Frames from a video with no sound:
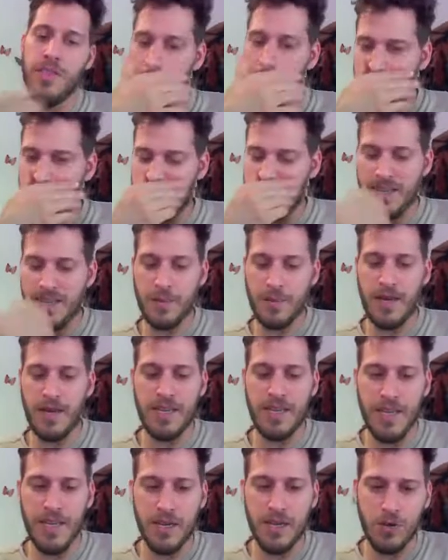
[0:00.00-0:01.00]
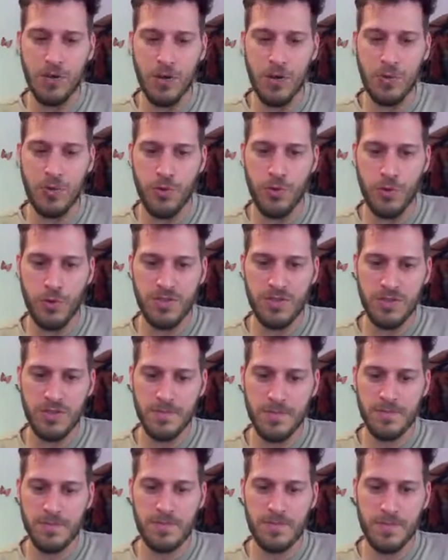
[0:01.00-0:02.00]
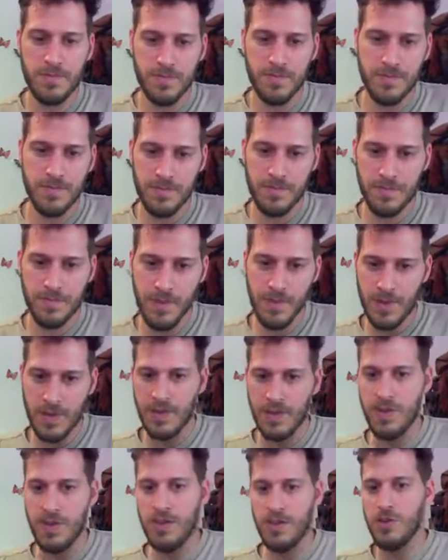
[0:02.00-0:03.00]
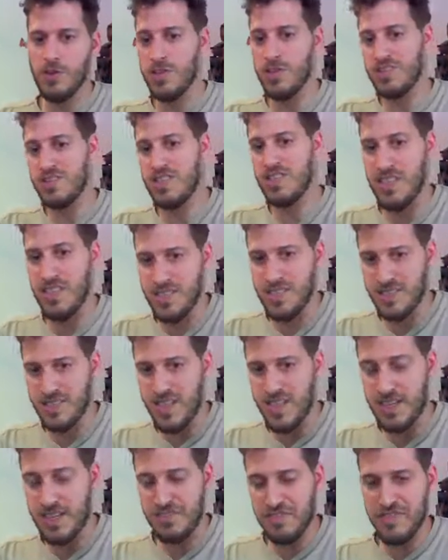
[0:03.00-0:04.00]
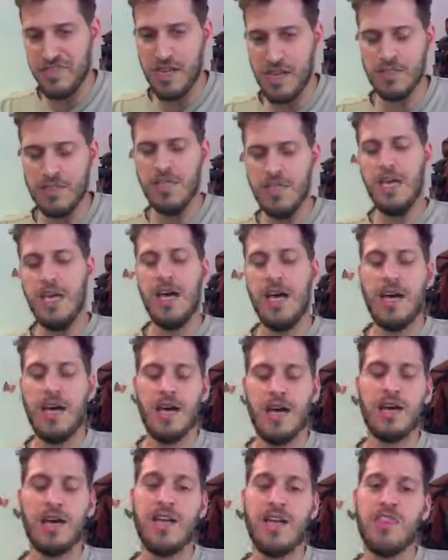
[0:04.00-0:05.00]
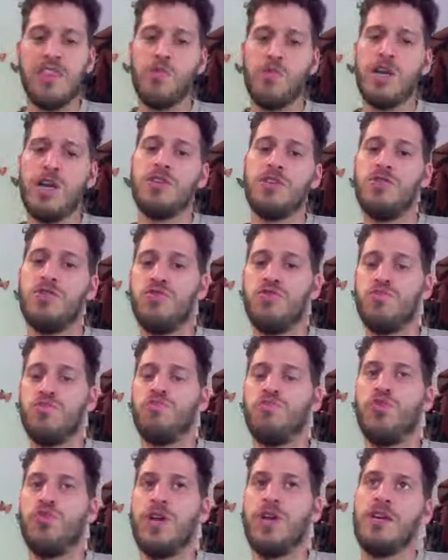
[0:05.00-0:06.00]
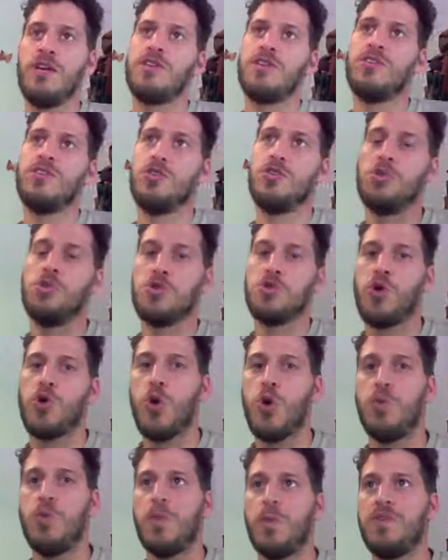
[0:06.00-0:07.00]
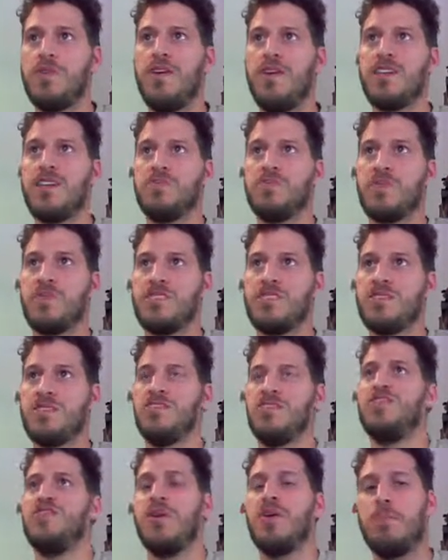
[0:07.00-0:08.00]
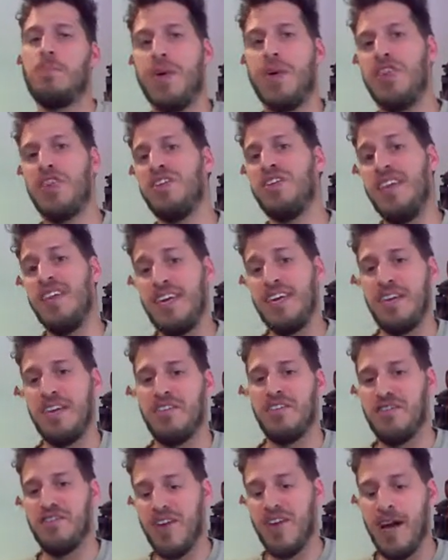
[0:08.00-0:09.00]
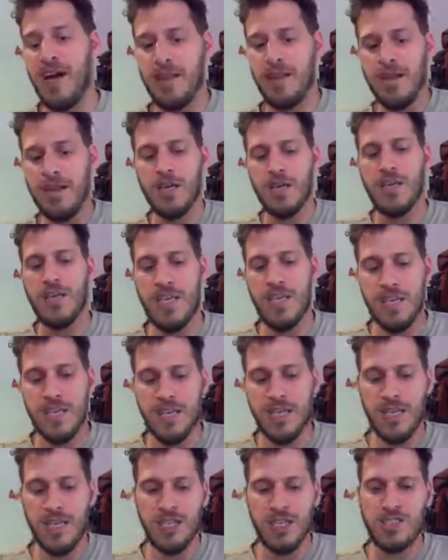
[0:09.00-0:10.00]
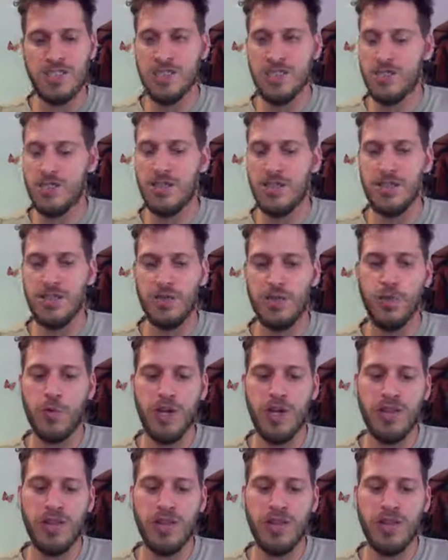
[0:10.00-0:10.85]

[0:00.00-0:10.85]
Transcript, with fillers: game. I can call rules. You can see this is not defined. Another way to bring to scope a specific method in a file is with